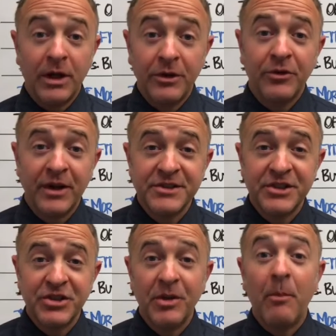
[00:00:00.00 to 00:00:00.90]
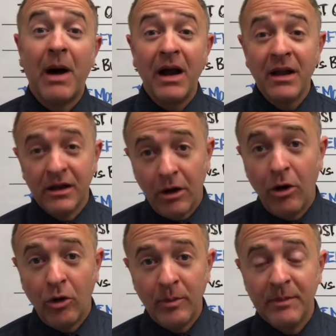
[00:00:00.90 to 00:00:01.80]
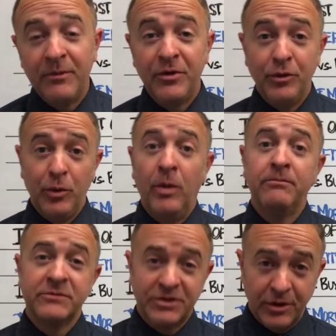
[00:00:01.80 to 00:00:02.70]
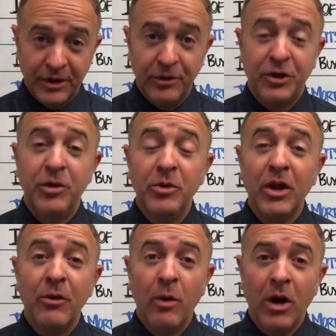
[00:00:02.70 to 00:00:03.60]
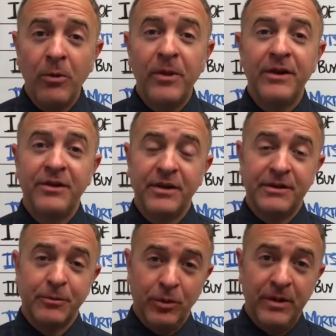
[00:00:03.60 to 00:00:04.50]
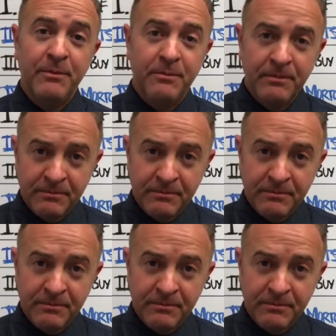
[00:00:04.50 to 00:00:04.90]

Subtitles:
wanting to transition to buying a home and to starting to accumulate wealth and to really